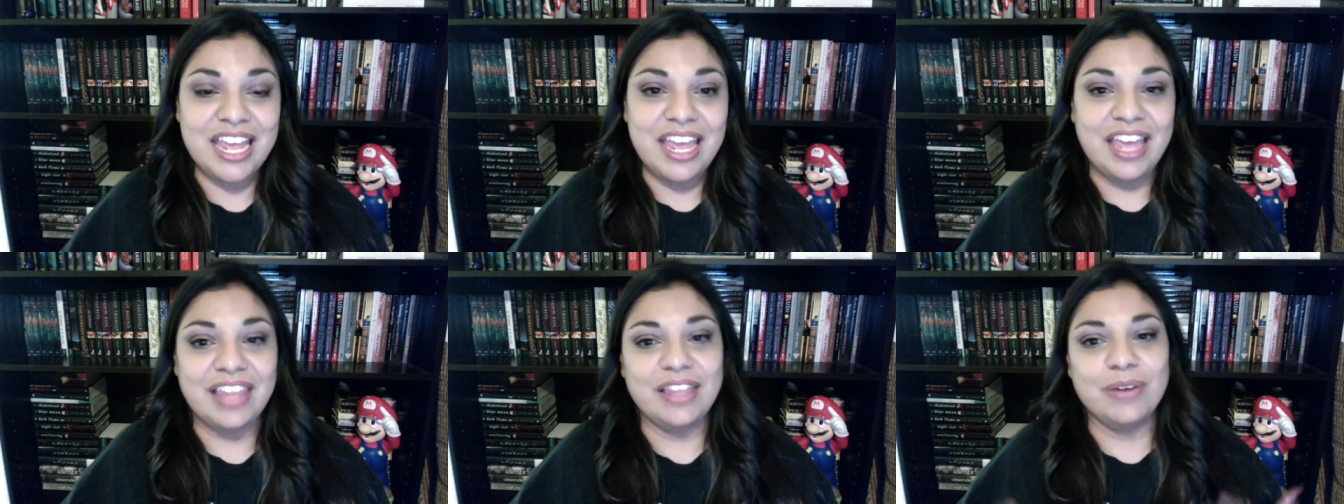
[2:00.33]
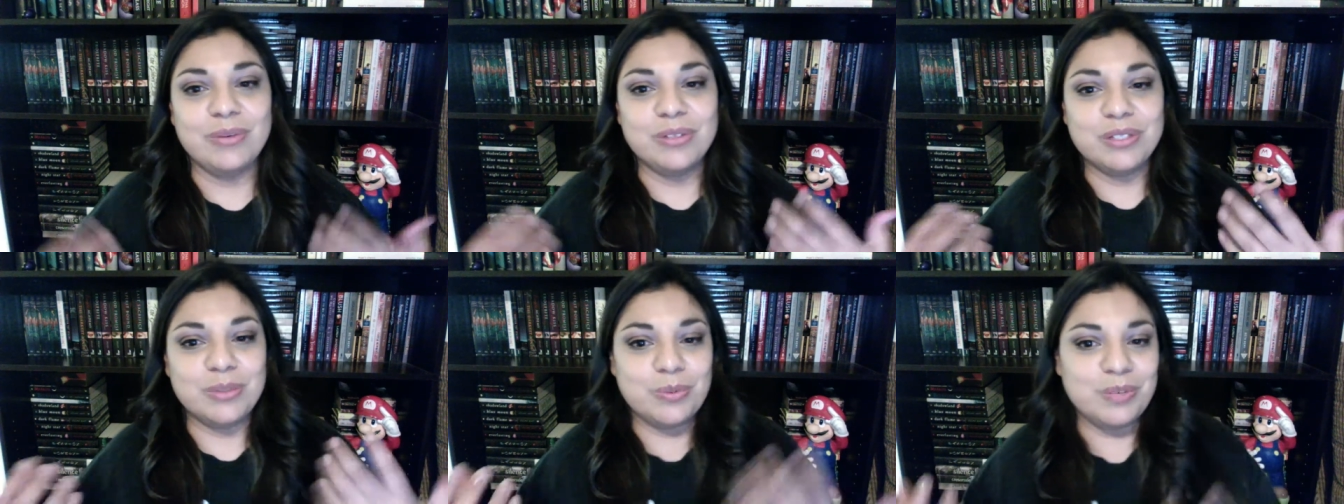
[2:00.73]
and that
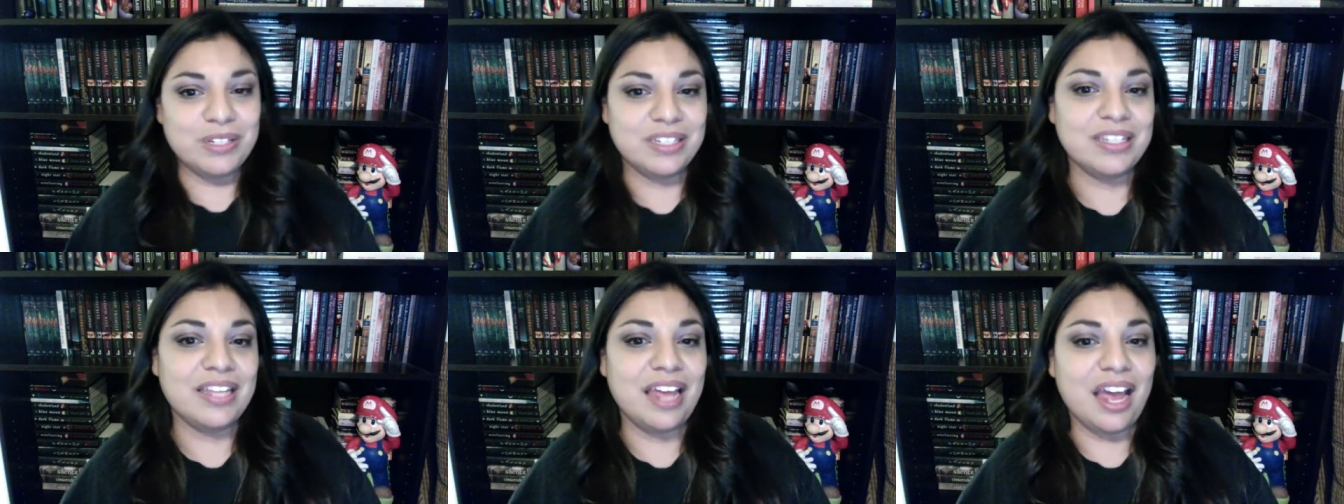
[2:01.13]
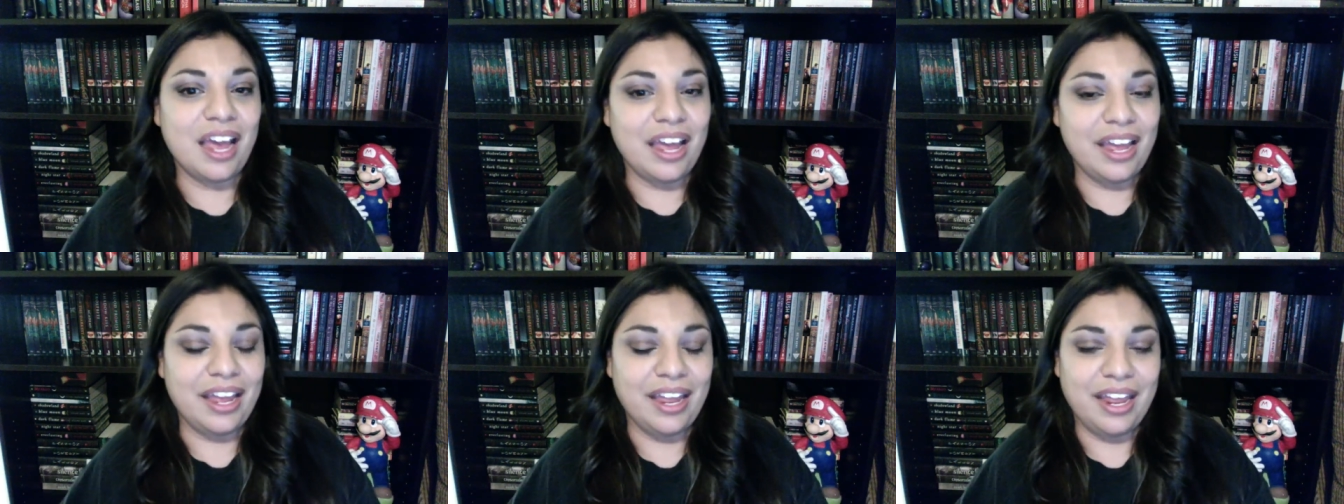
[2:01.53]
was the reason that
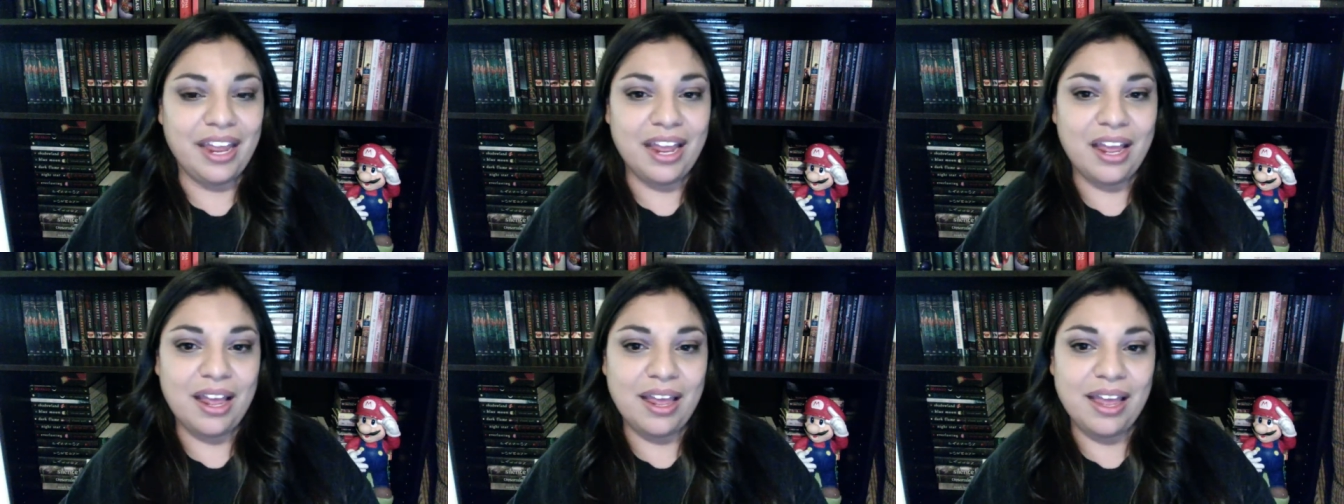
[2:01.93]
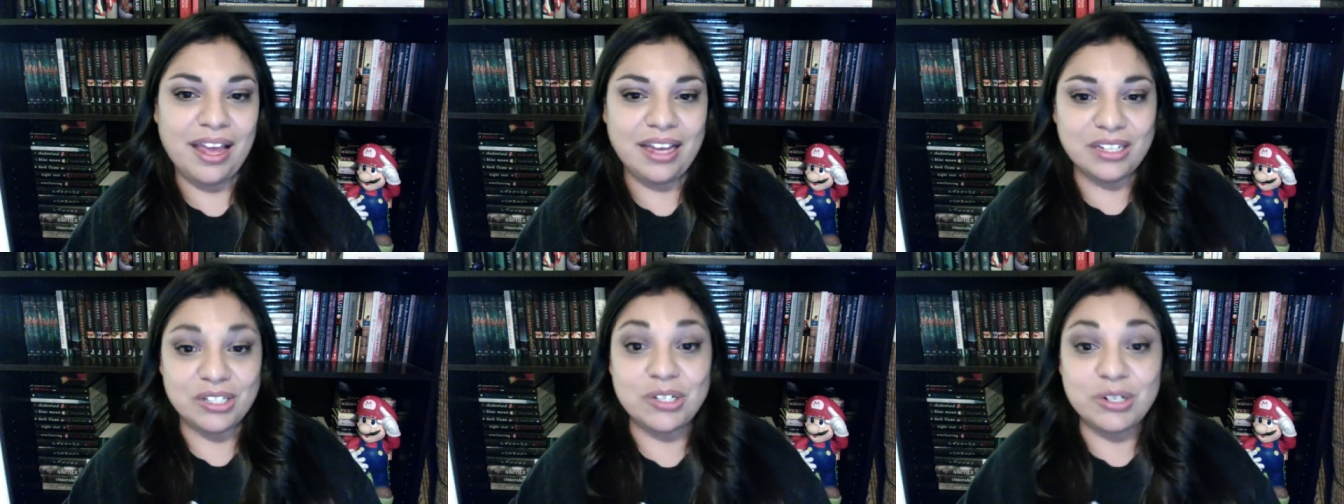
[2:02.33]
I asked her